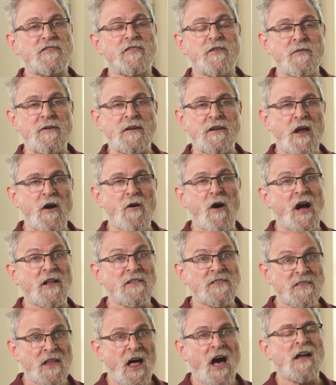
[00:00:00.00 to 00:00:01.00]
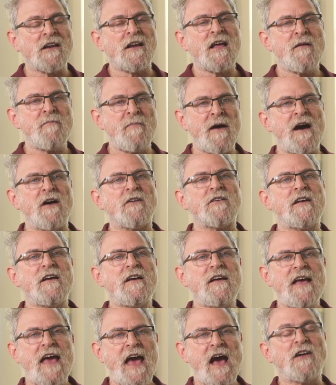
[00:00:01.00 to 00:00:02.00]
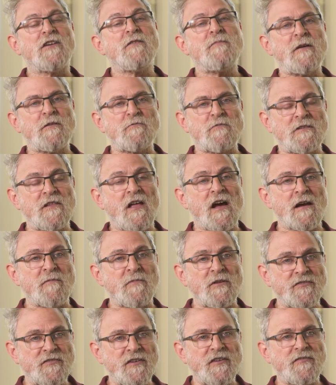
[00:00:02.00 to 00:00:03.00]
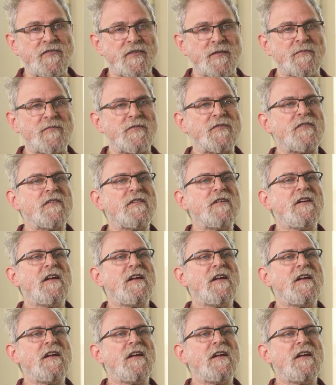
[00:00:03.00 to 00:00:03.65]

So we know a lot about how to build reliable systems.